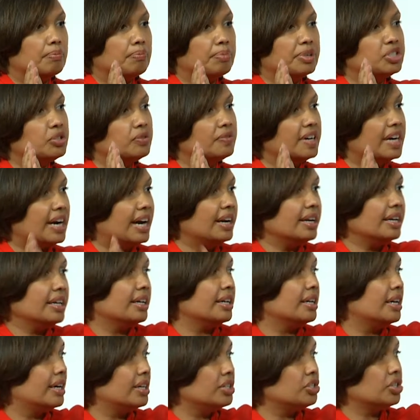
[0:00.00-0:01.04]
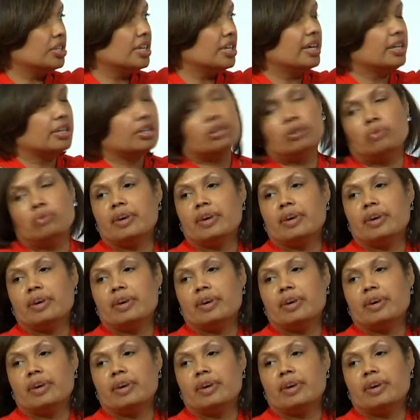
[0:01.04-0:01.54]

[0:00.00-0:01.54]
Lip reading: But you've got to get educated